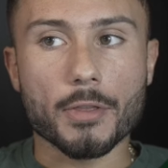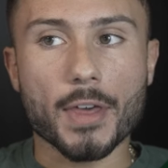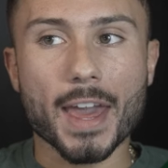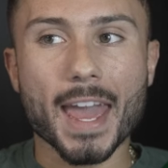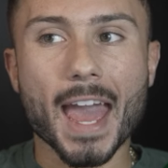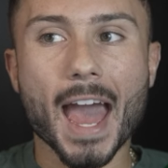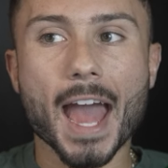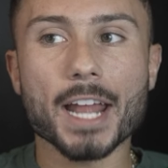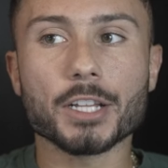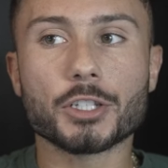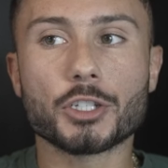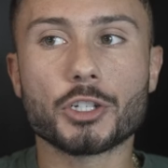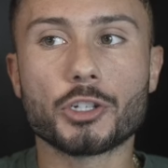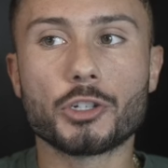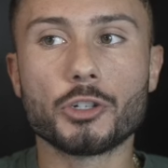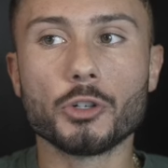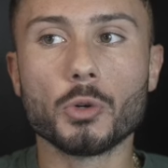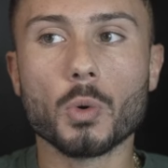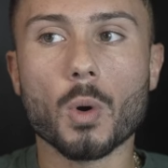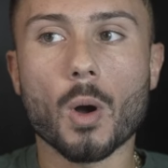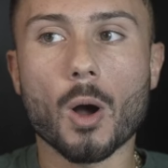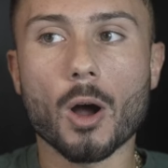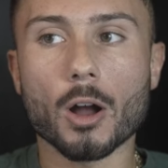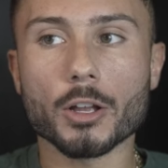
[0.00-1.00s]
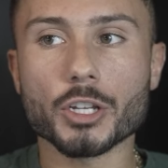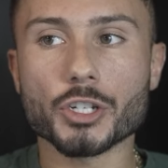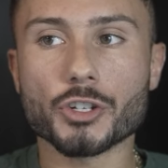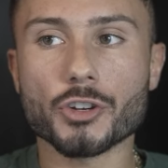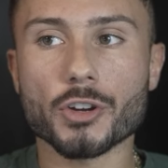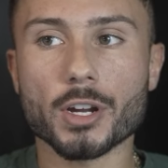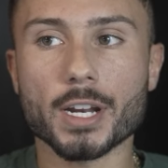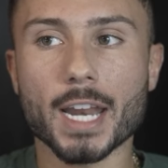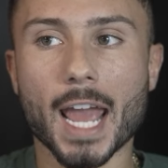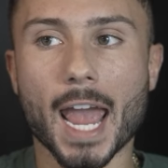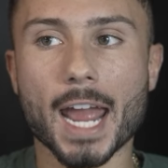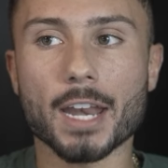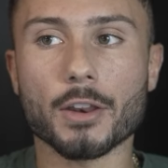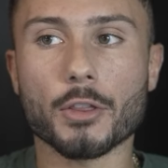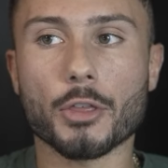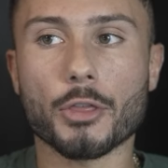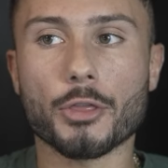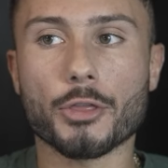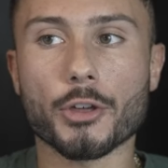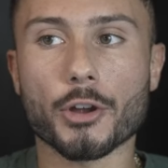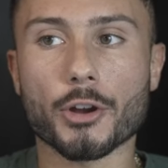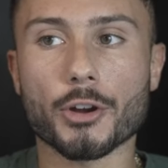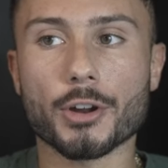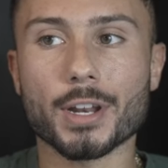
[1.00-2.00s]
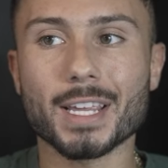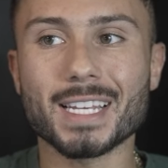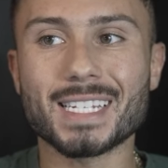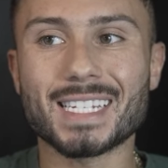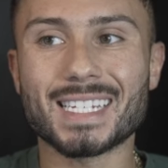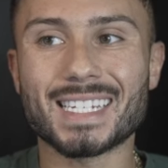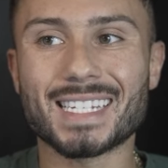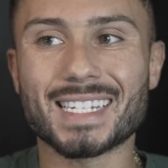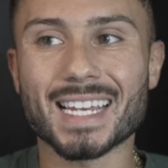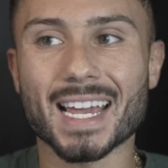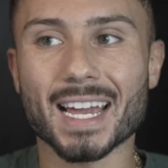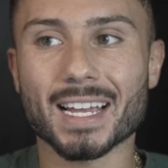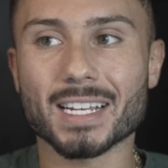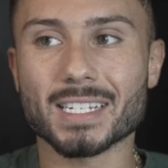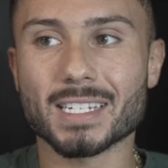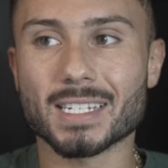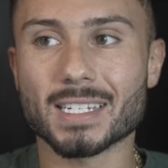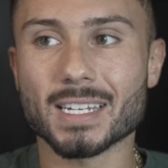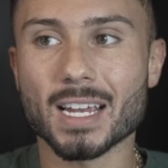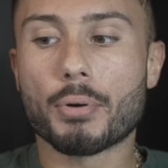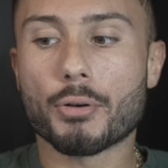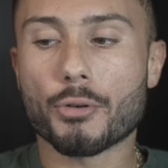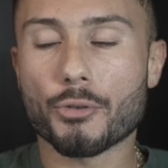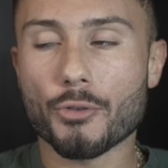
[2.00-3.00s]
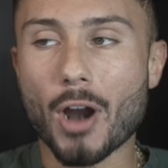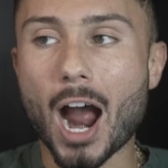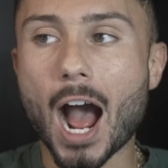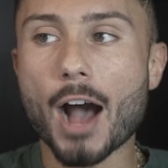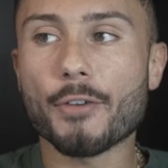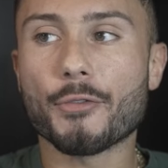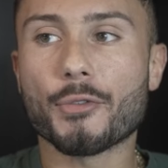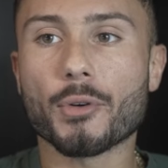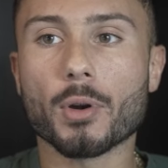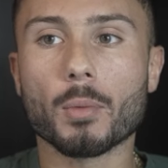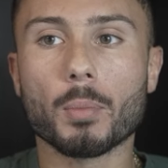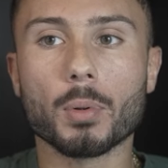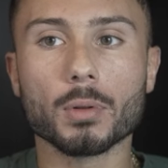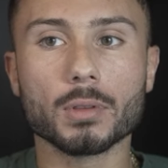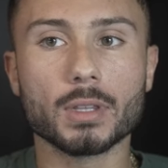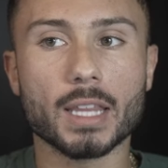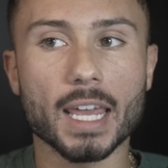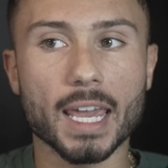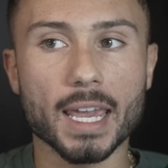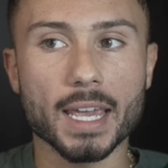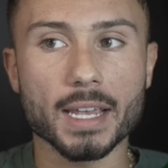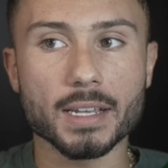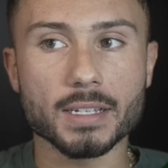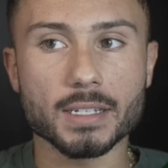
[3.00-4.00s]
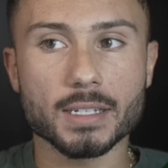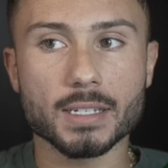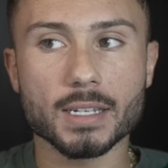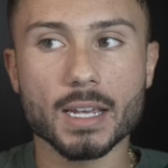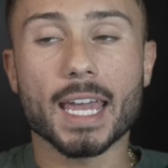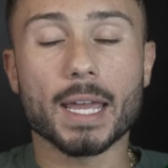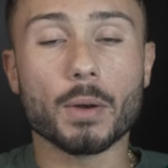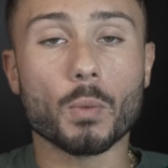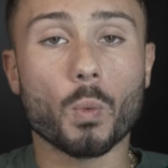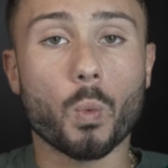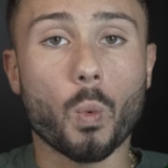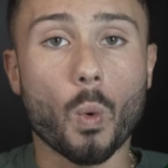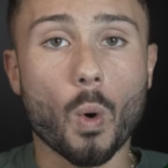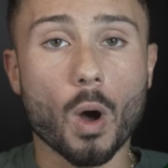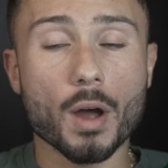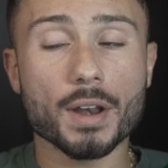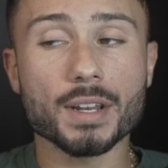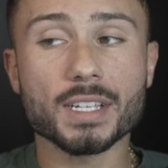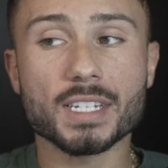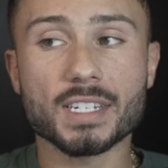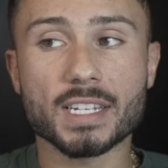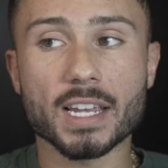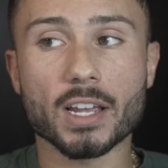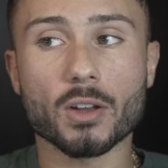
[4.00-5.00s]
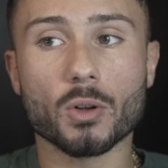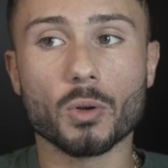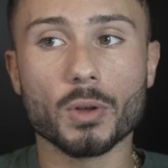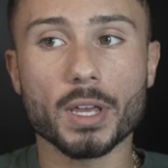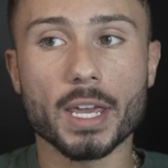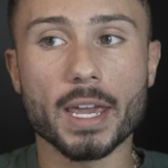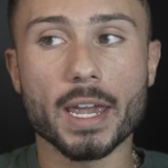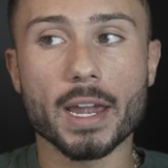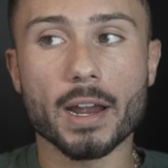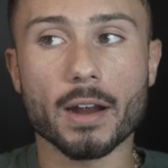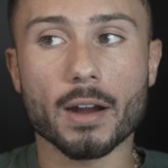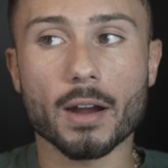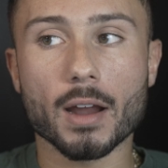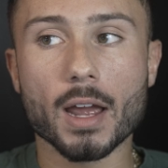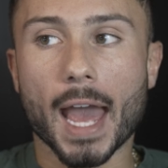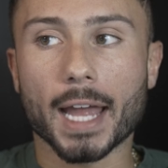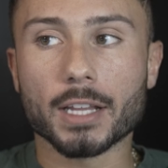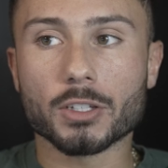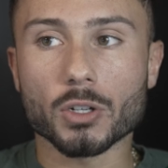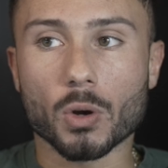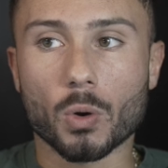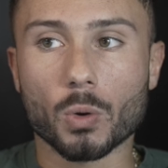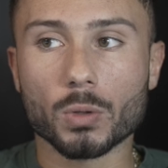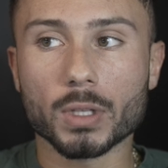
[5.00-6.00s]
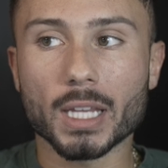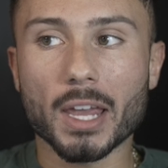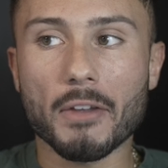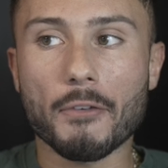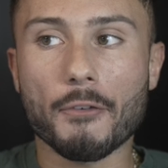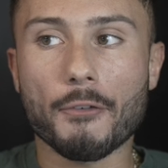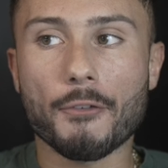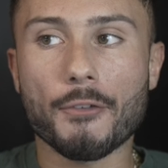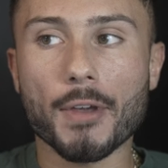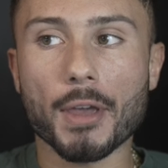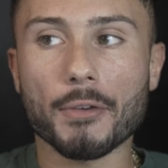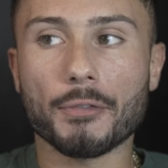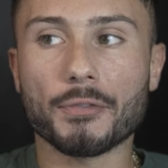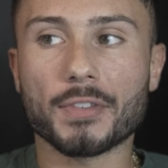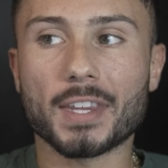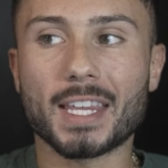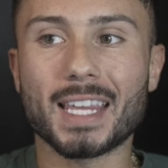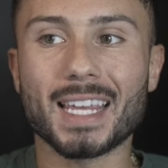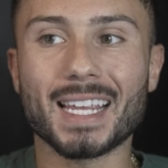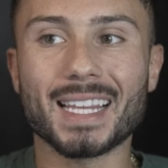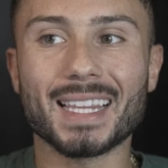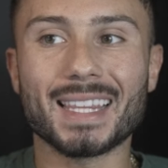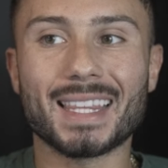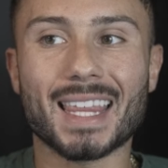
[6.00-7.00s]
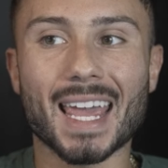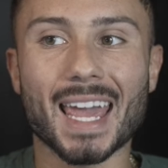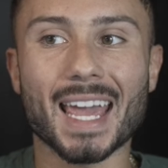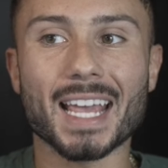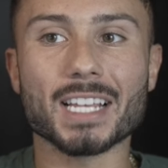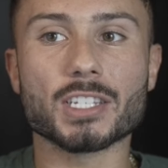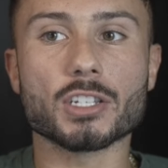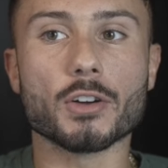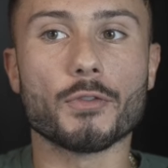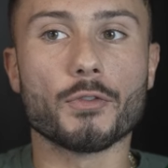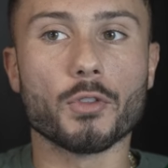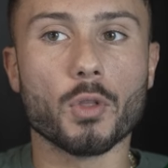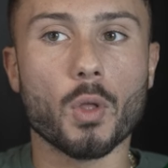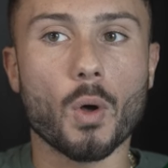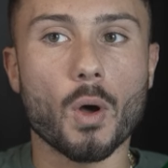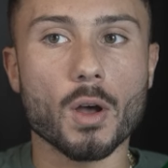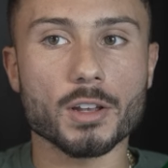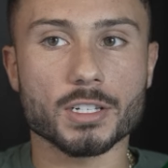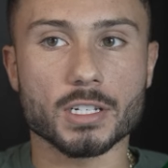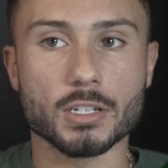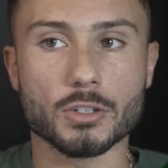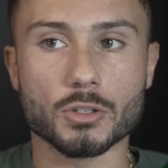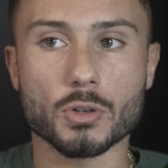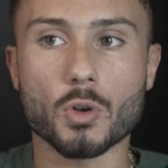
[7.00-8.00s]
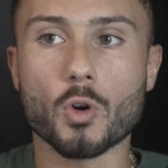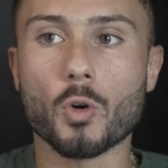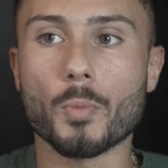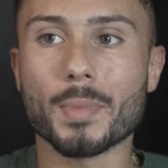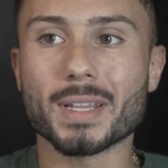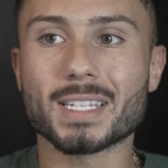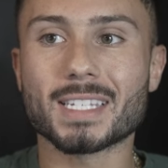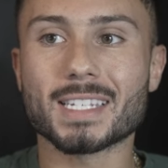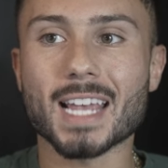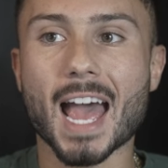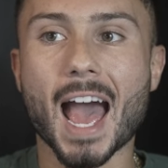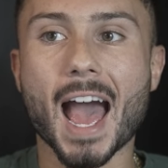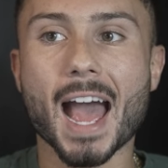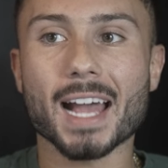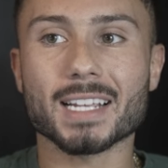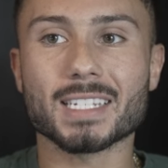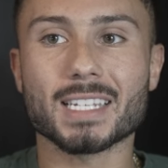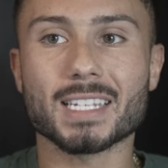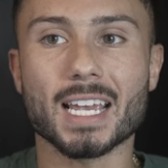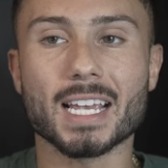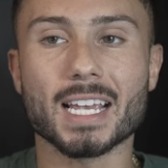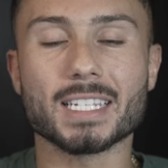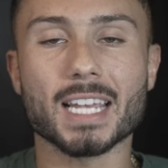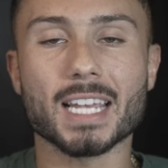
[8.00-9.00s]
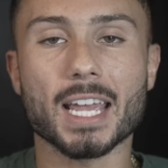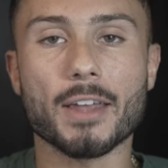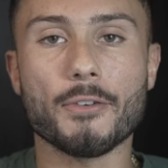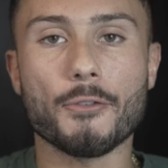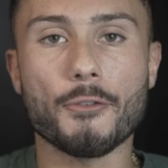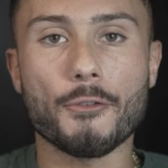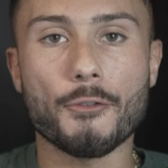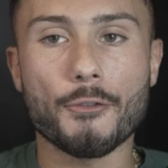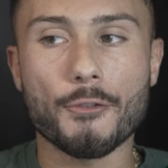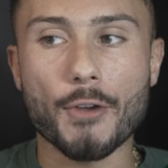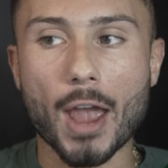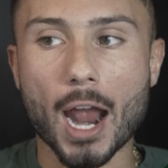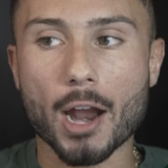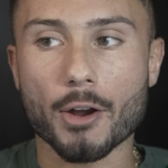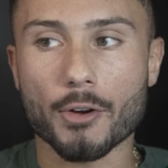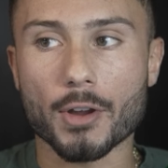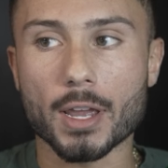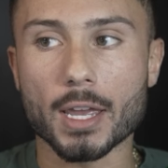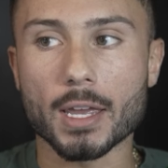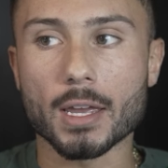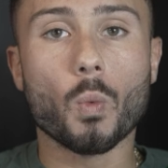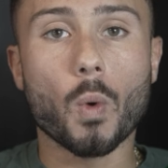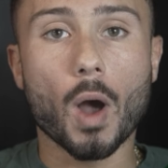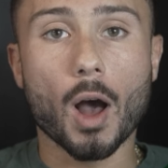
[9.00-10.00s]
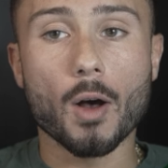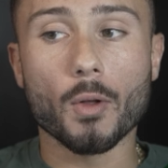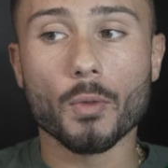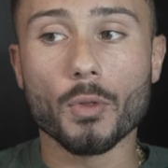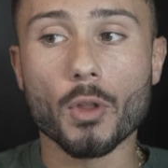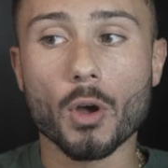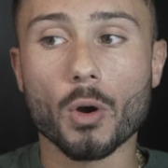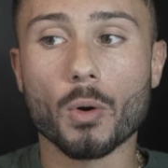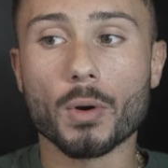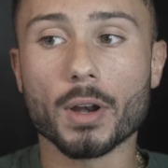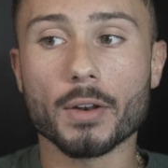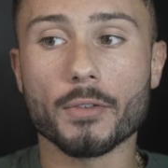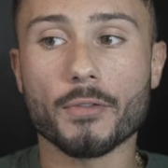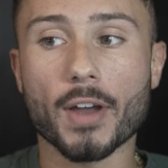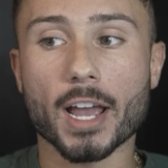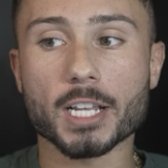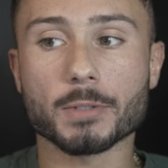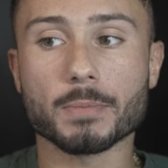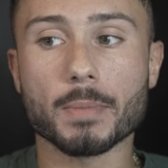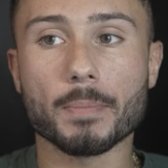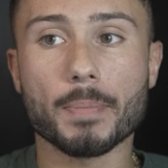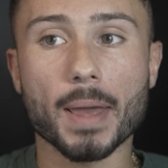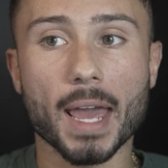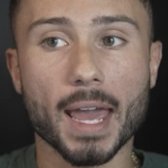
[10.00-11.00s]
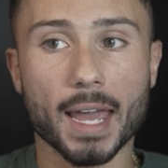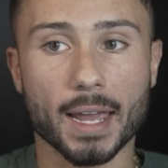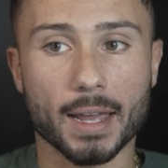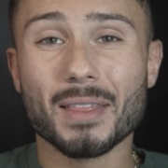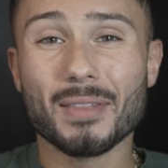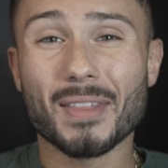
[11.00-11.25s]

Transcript: They had 236 profitable days in one single year and only 15 days of losses. Goldman Sachs is a very well-known investment bank.